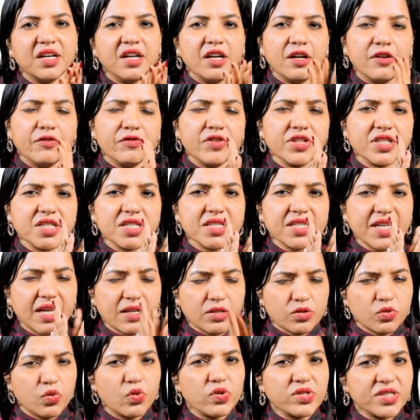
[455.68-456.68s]
which is
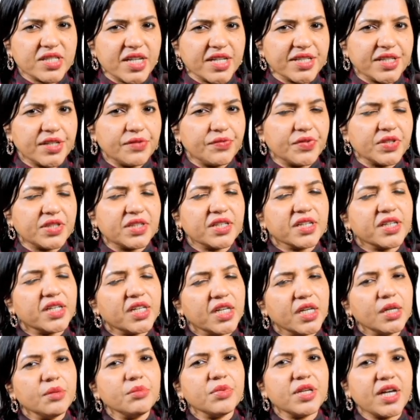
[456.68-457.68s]
associated with the
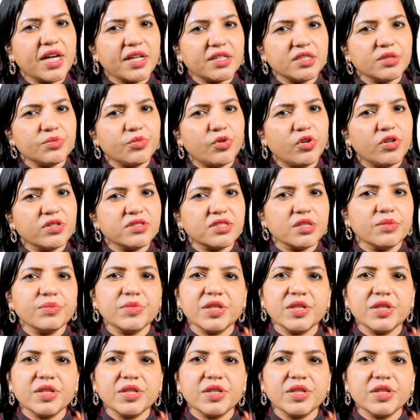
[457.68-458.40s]
heme catabolism